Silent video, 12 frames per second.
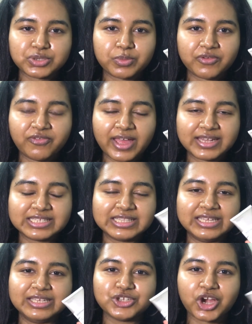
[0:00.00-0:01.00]
to prevent
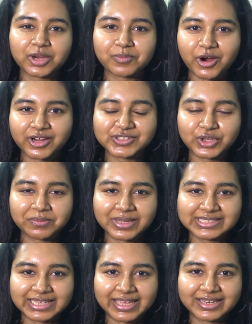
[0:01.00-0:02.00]
the dark marks on
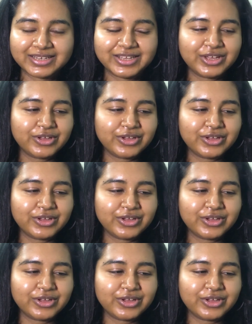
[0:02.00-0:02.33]
my skin.